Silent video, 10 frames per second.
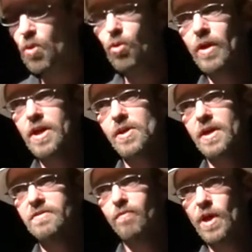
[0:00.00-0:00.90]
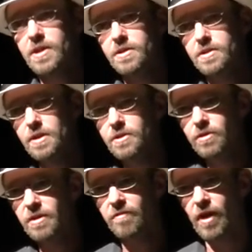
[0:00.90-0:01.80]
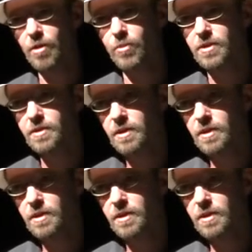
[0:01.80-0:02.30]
more radioactive waste into the environment